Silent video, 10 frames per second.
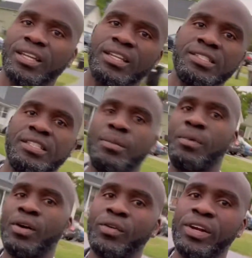It's the
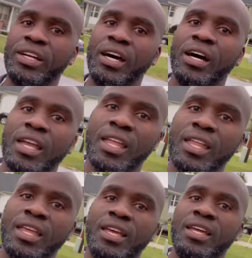mongrel dog.
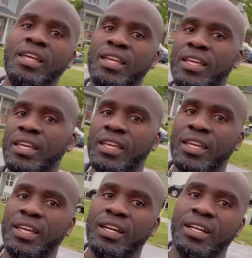
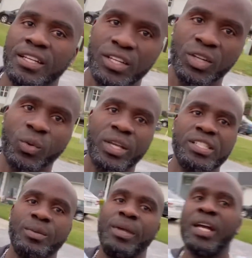You know, we in
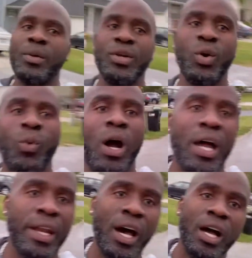Jamaica, we don't walk
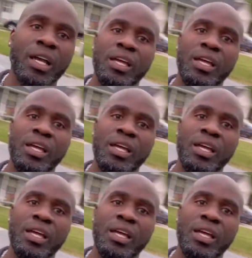dog.